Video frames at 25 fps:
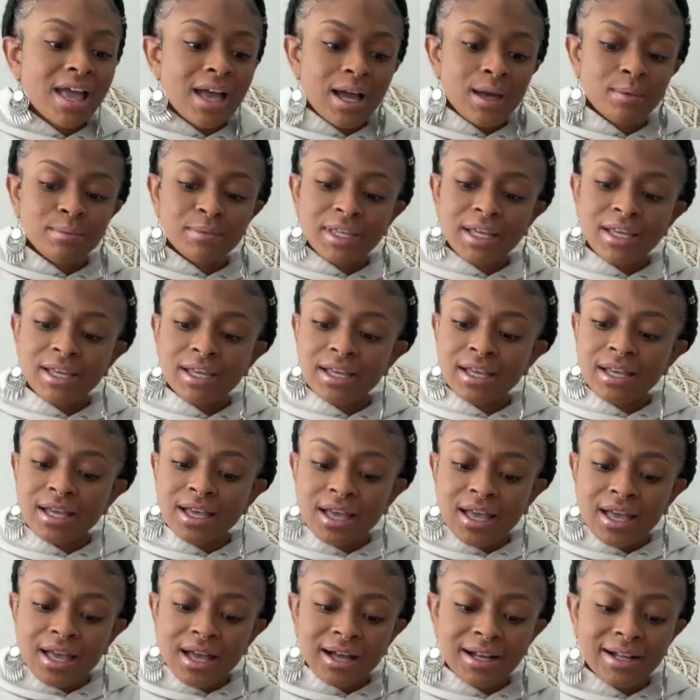I'm like,
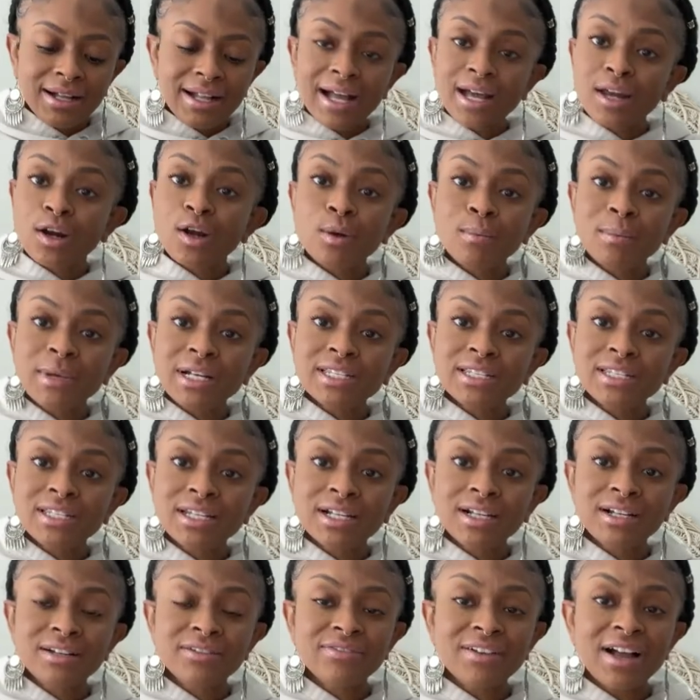I got all my
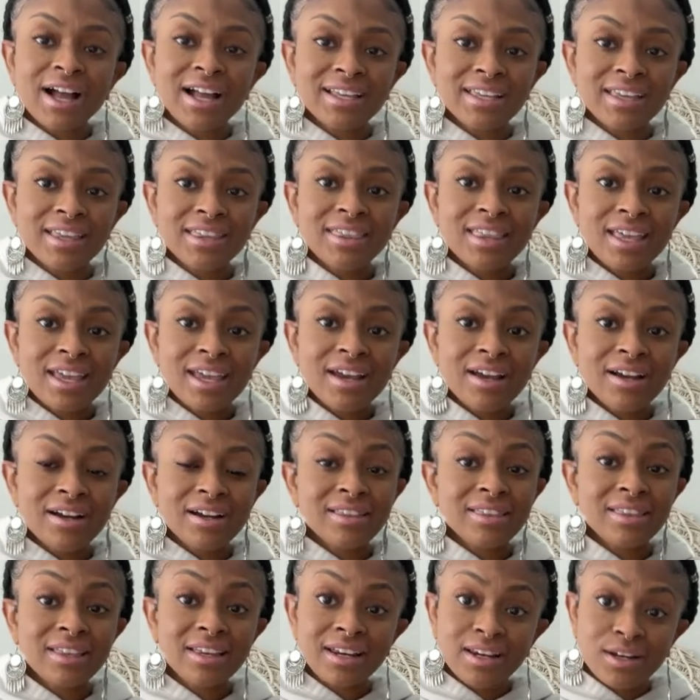stuff. I get there
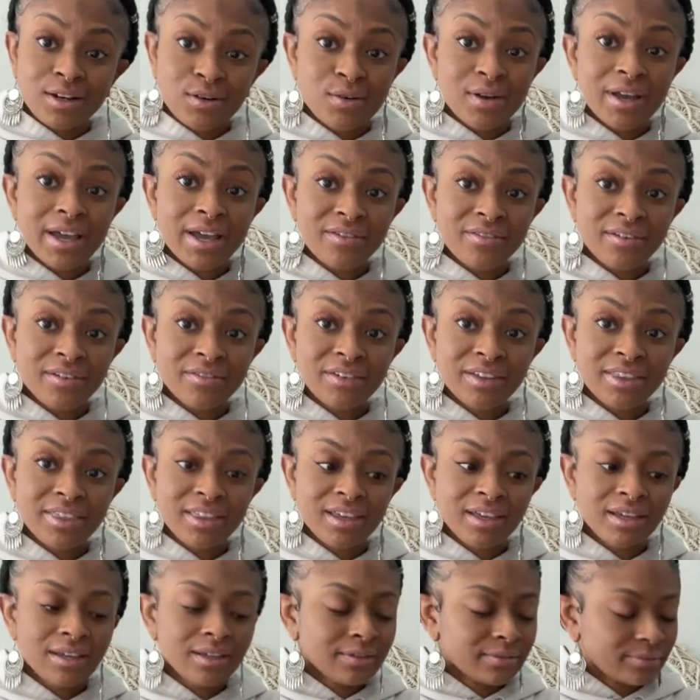and then I don't have
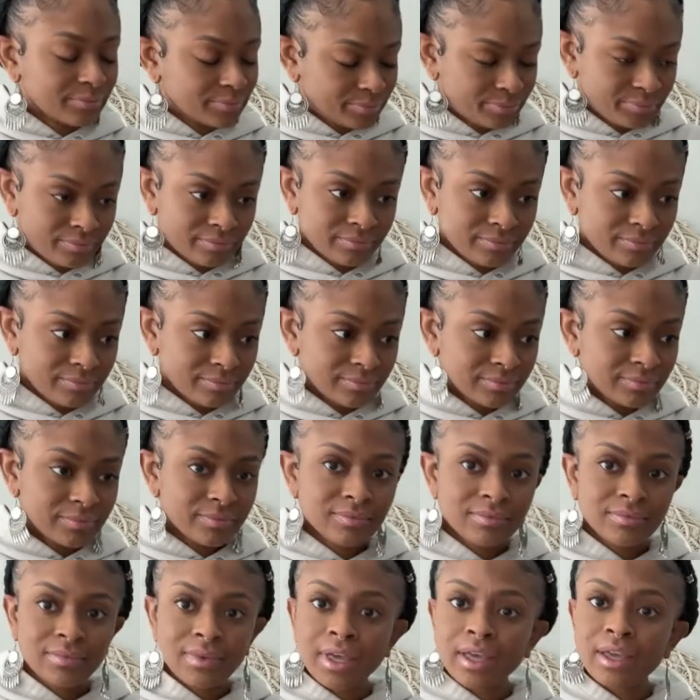everything.
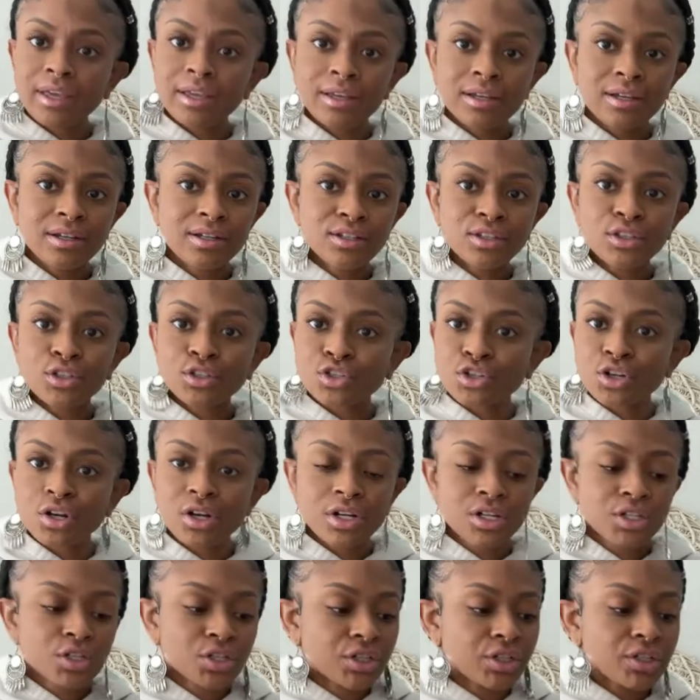Like your
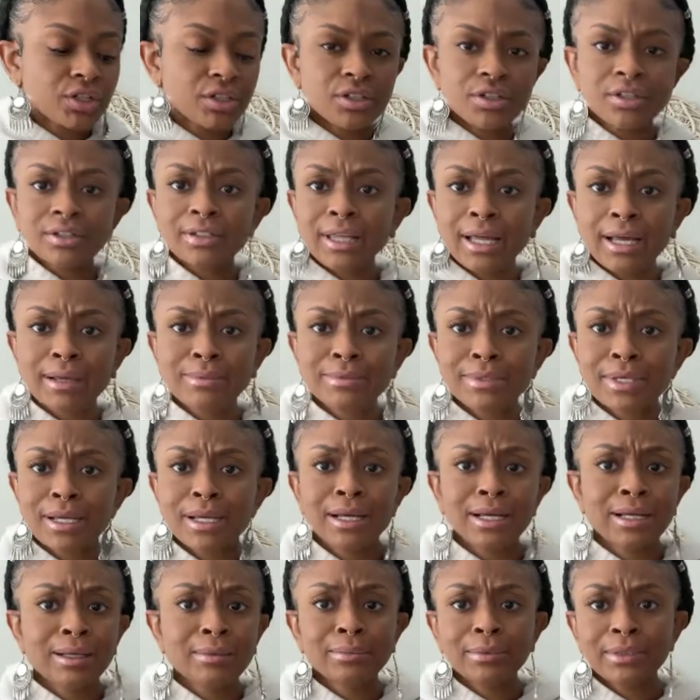charger, your
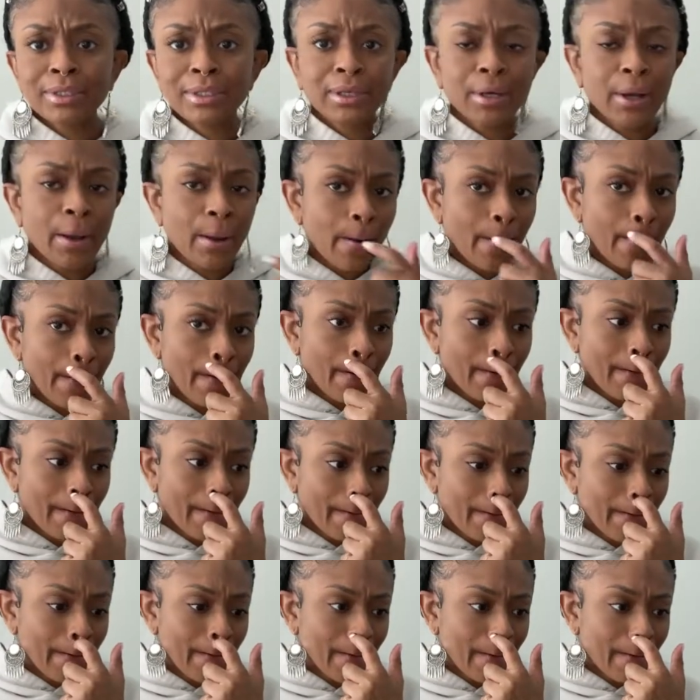laptop, you know,
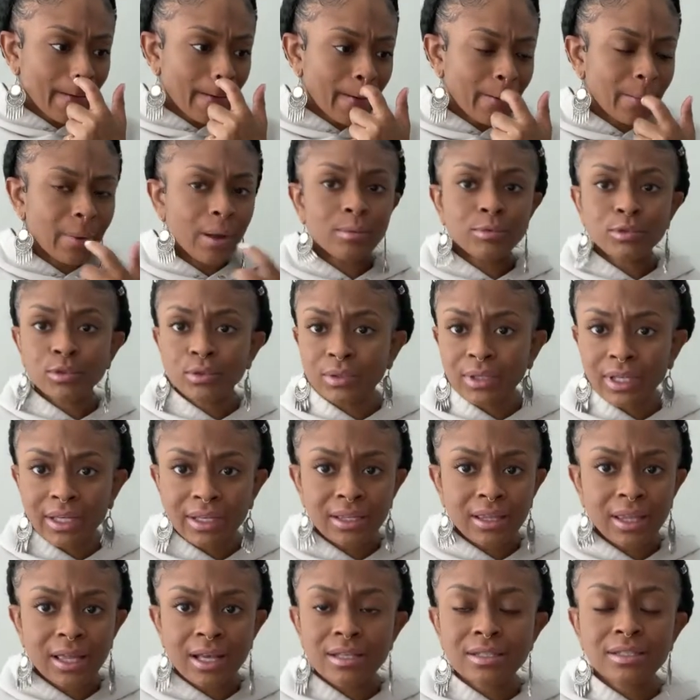my blue
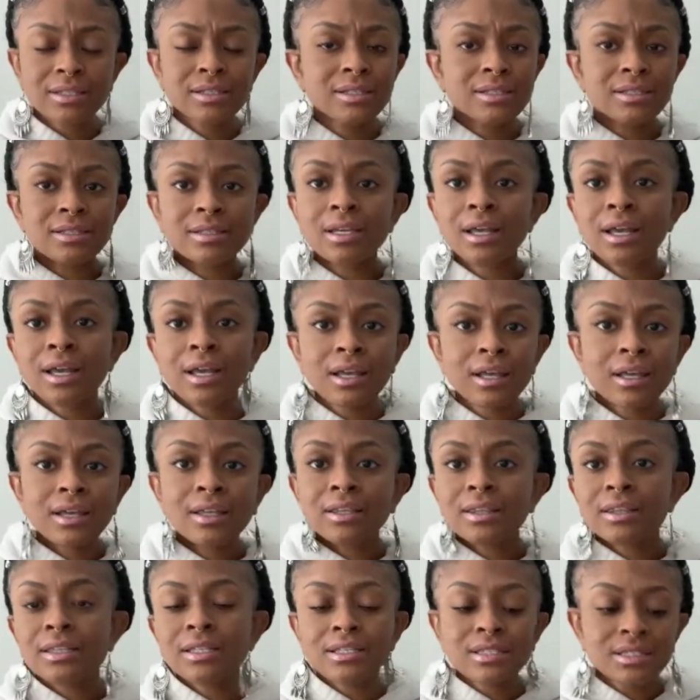light glasses,
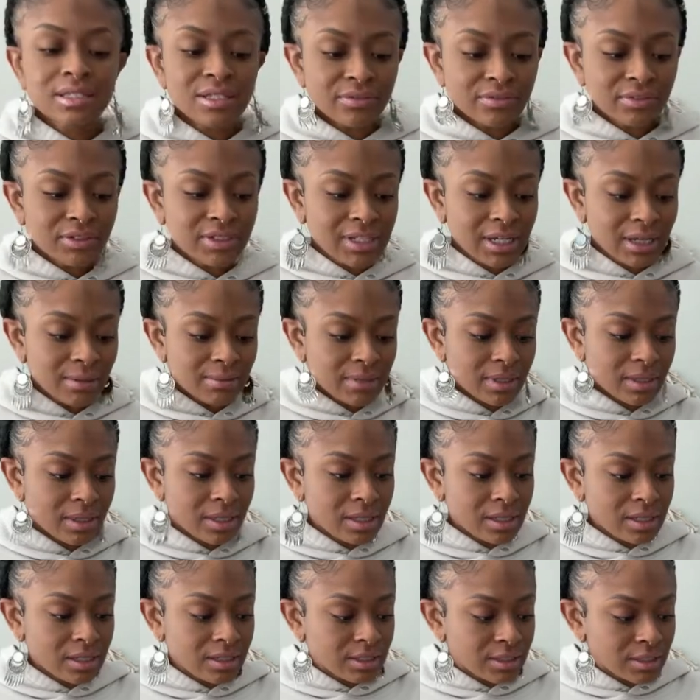these different types of
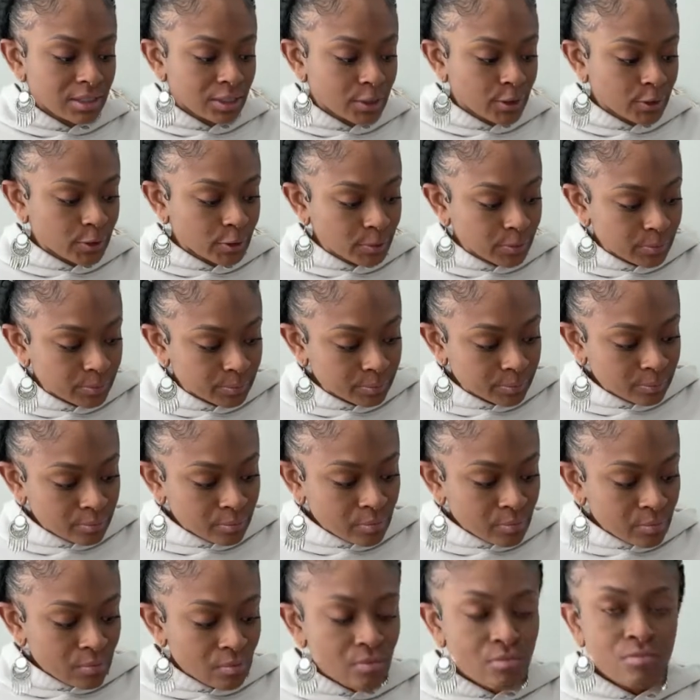things. So
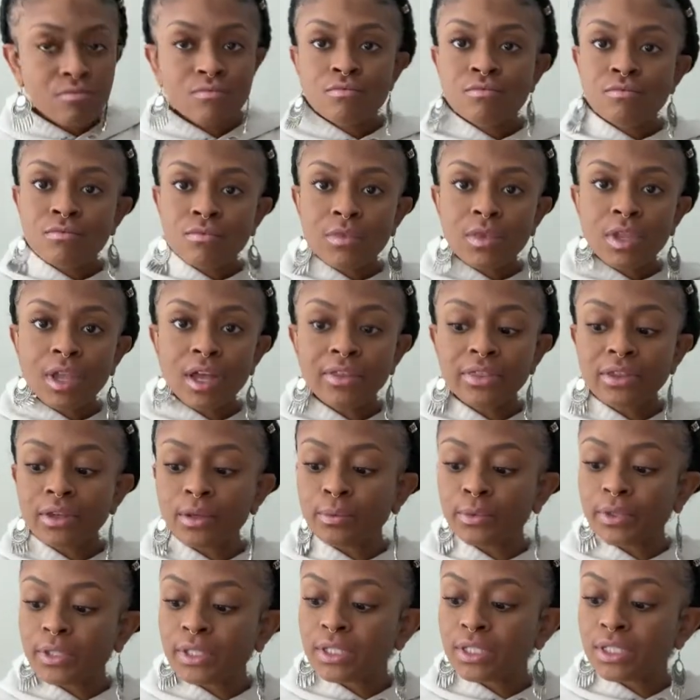I
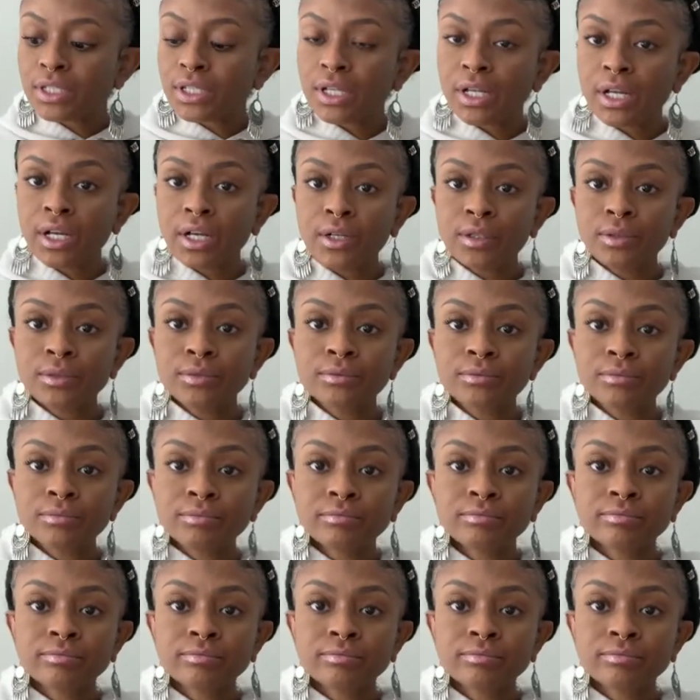think we're good to go.